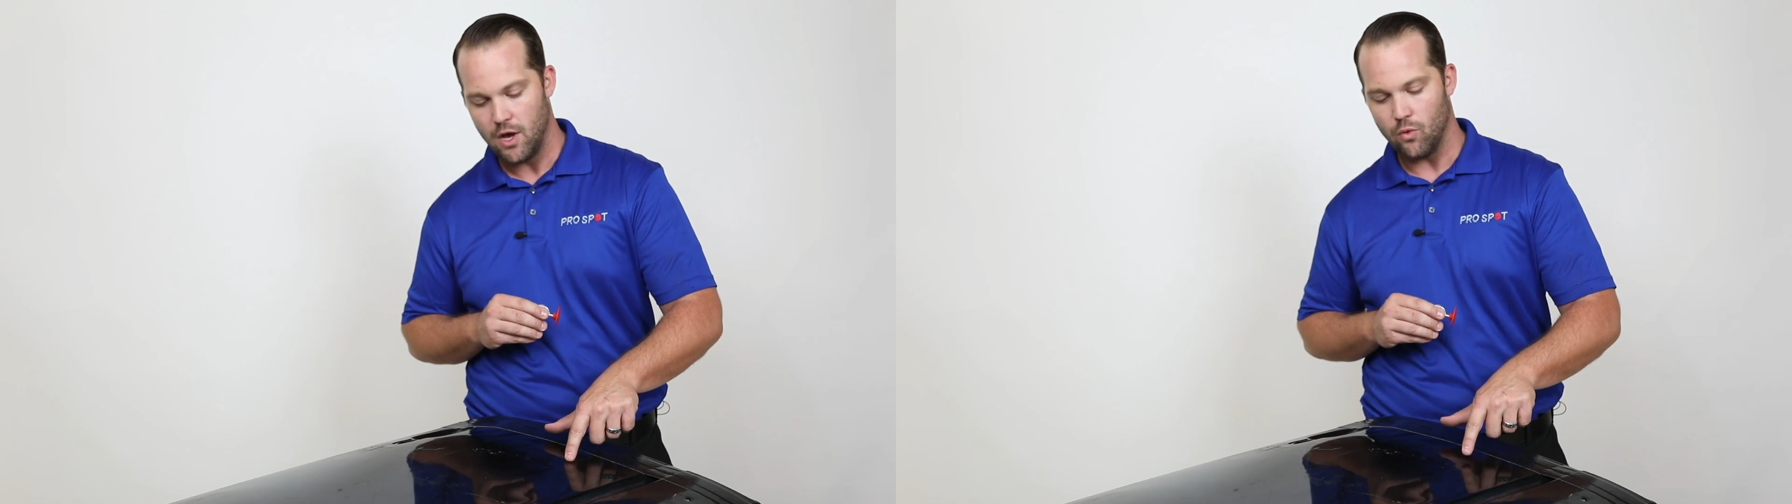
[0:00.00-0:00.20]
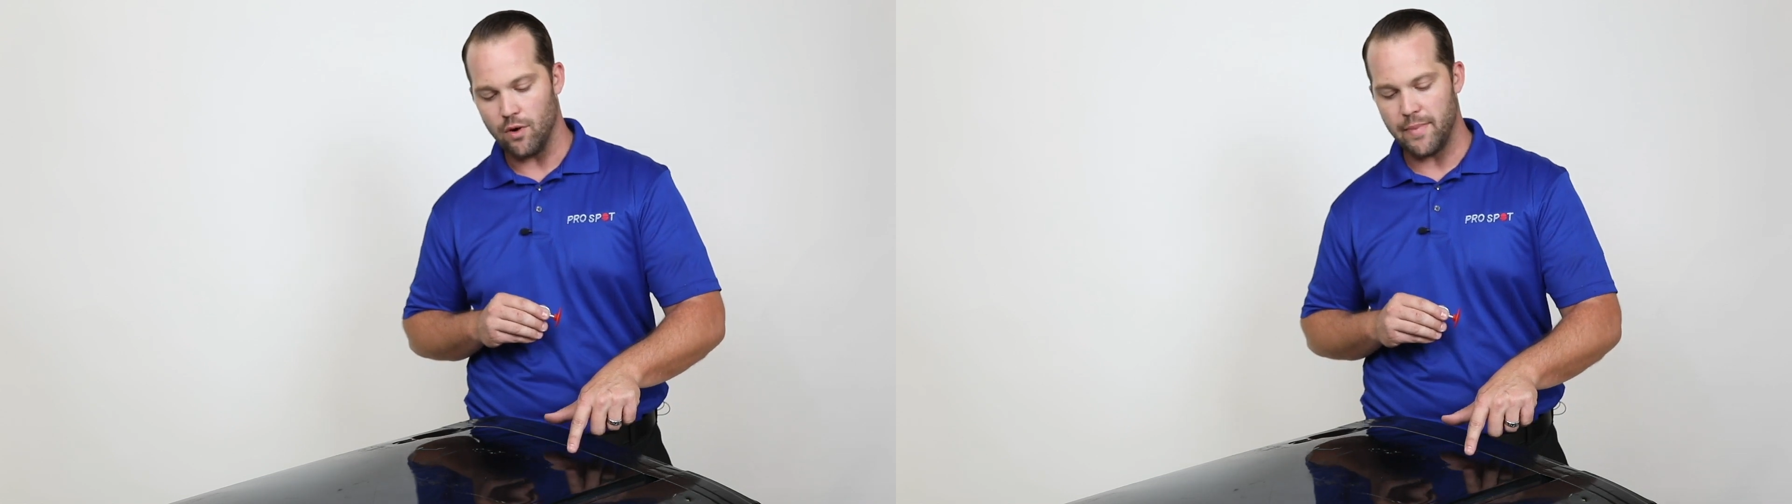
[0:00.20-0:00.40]

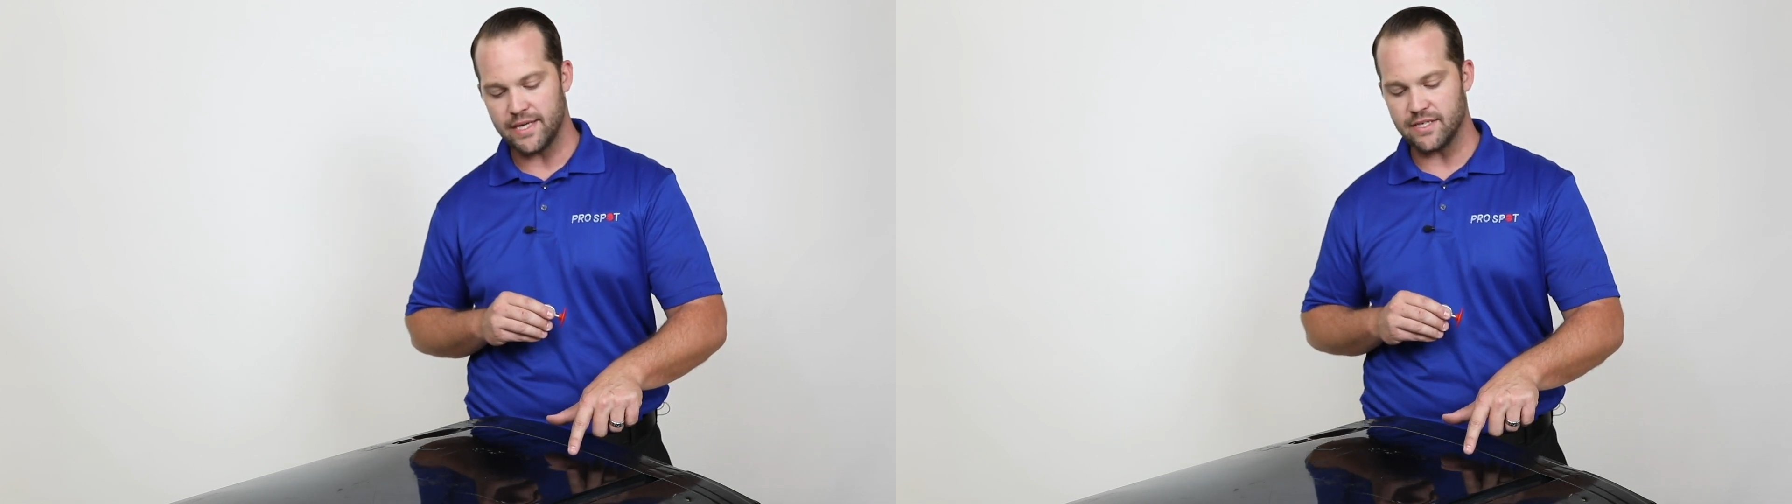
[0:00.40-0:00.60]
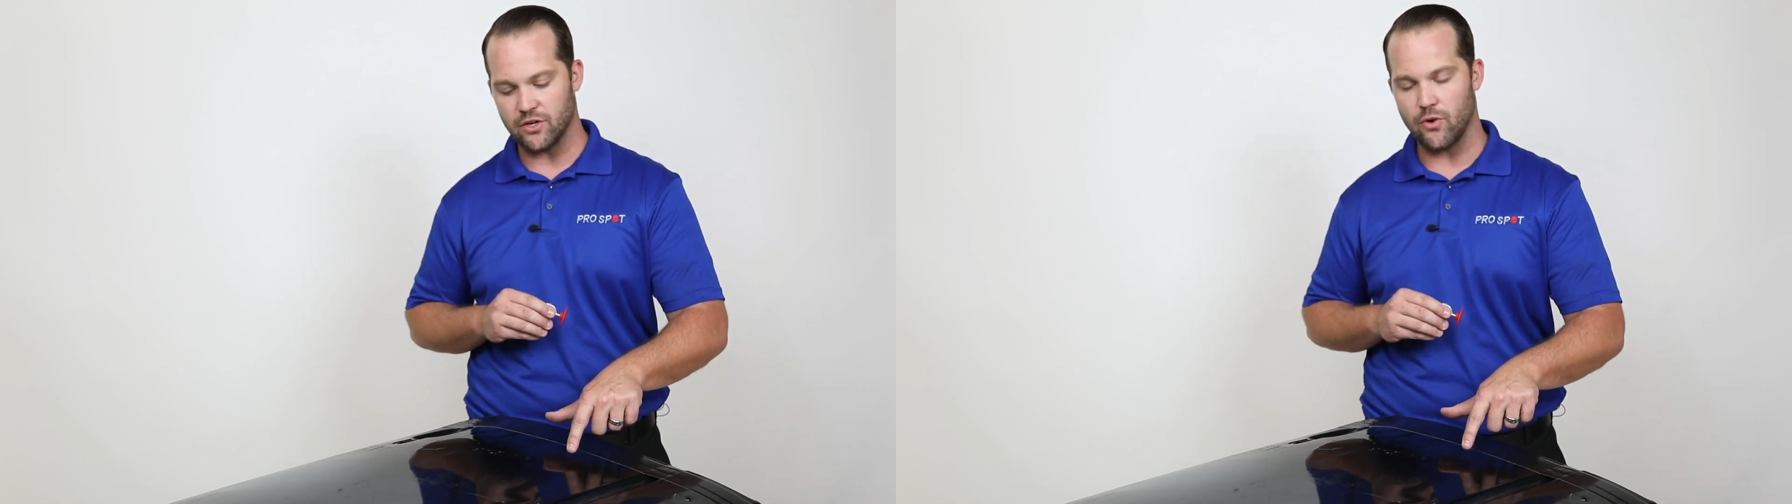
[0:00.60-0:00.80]
What
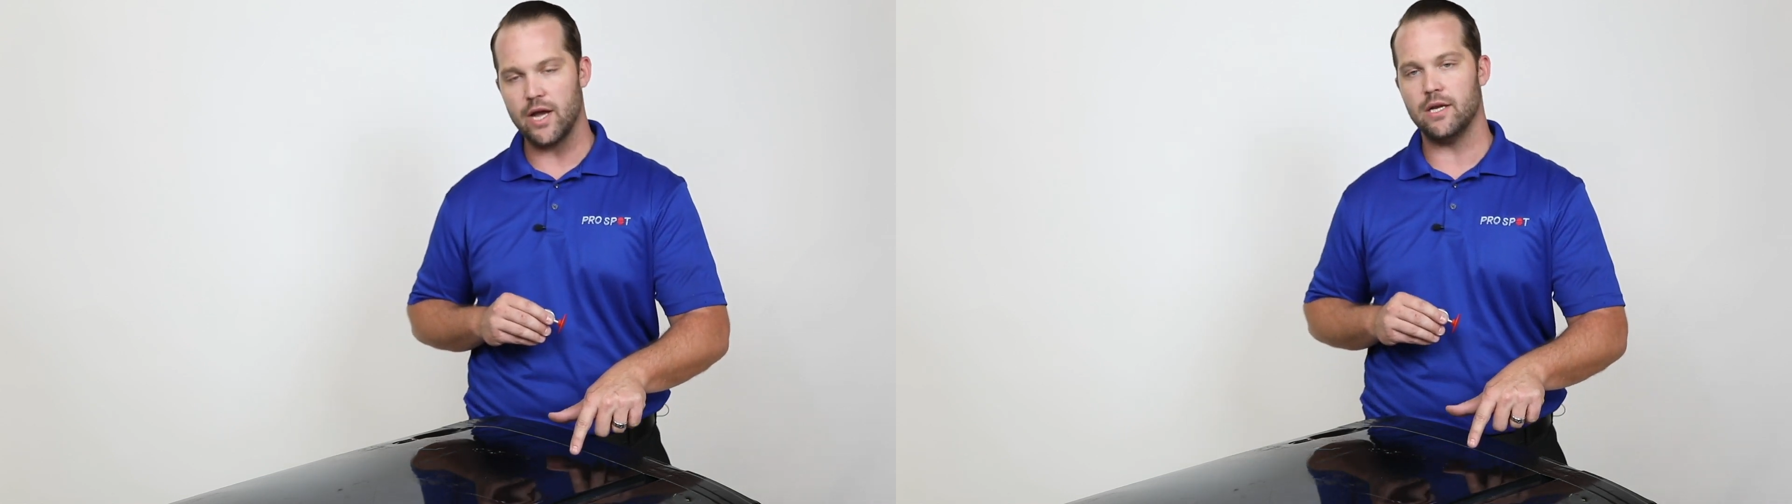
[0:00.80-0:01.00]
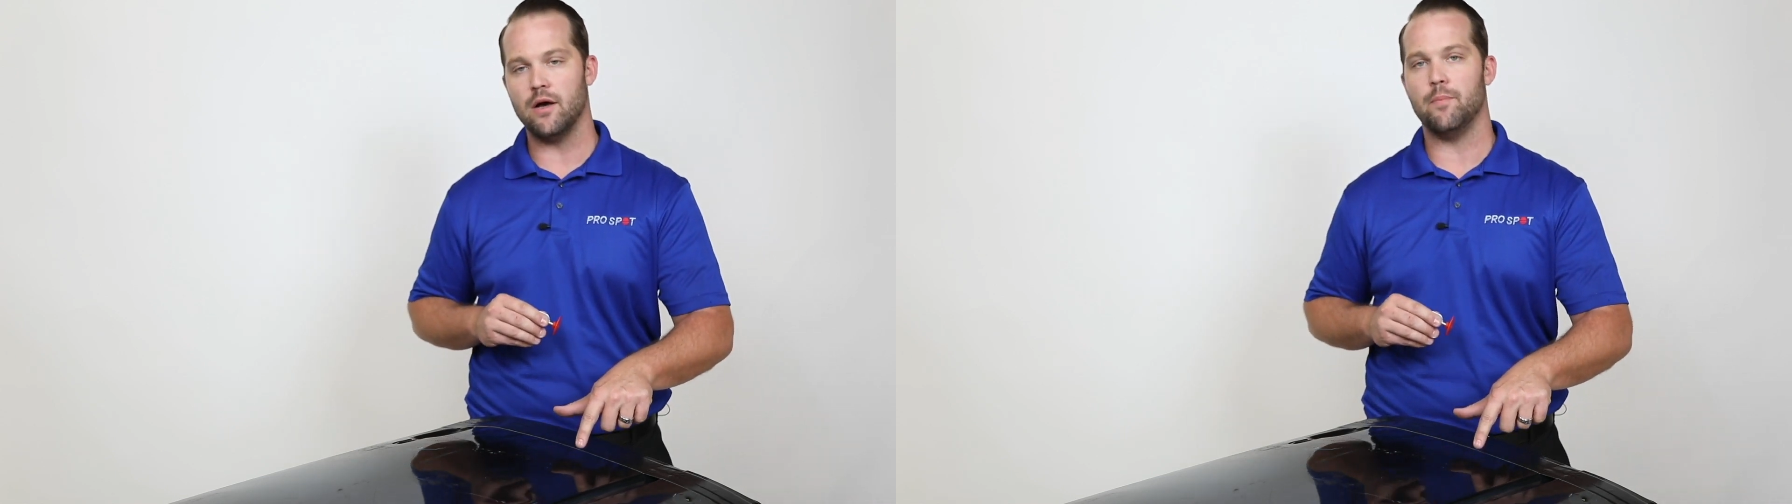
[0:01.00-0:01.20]
makes it
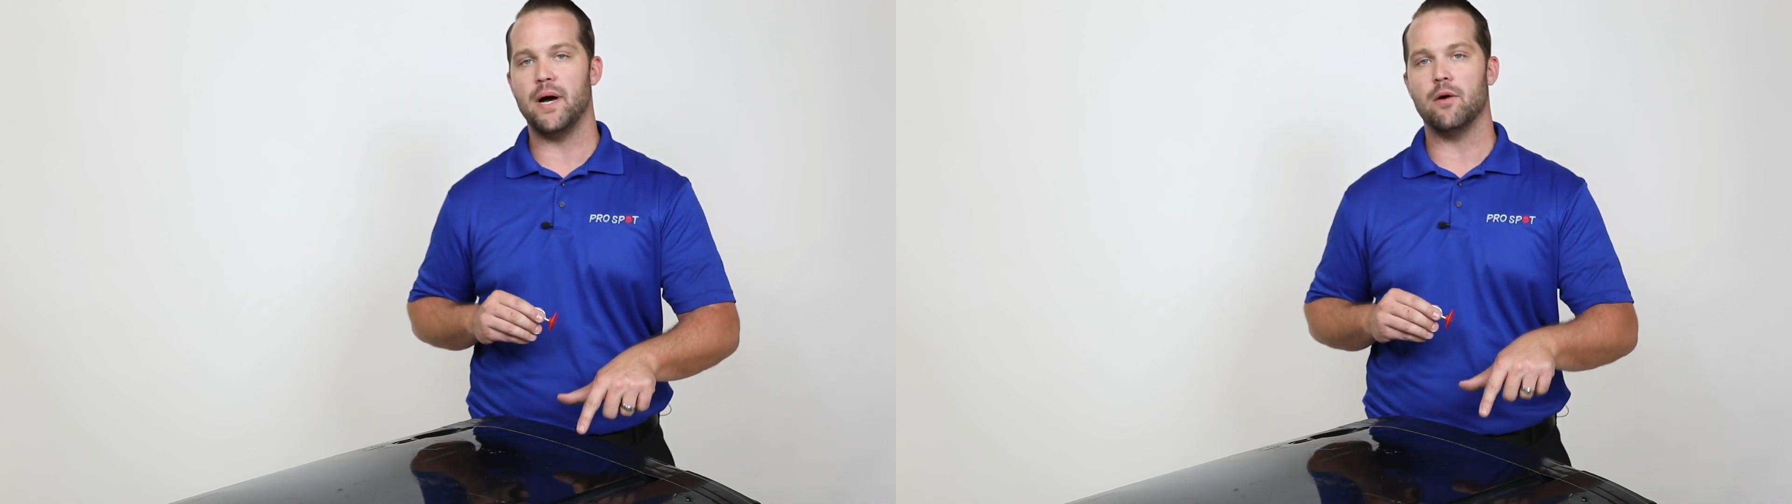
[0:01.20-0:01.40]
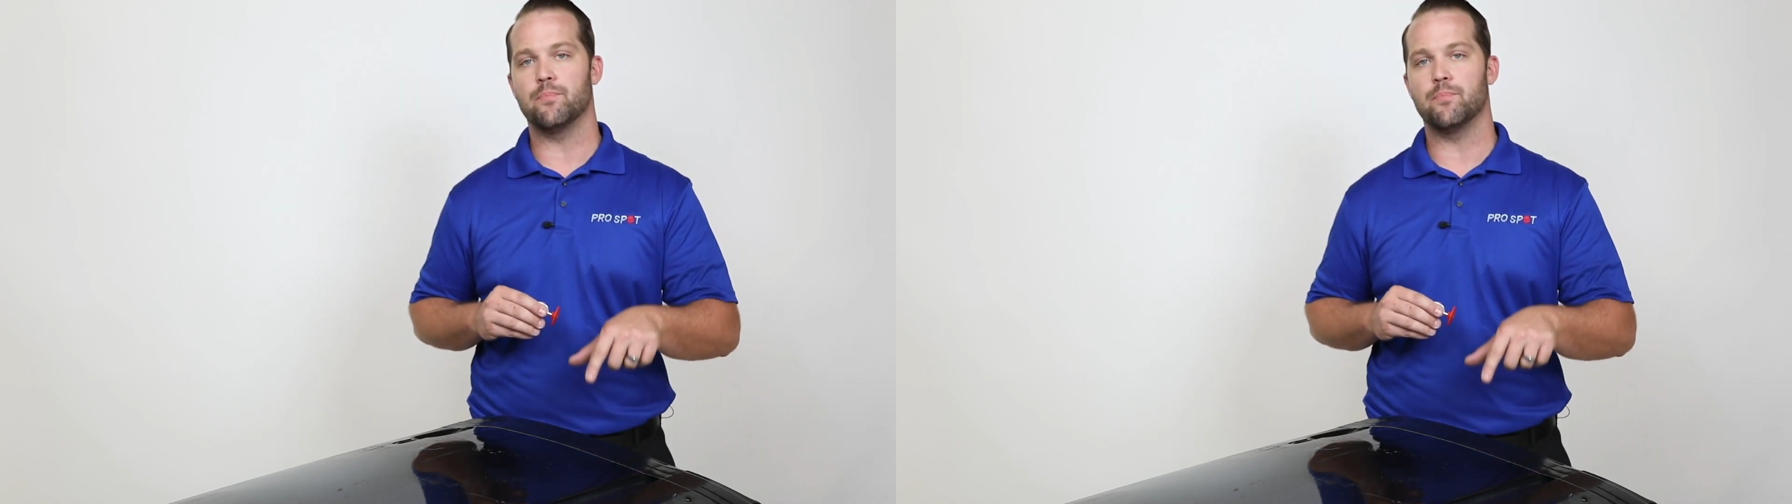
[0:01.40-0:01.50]
great about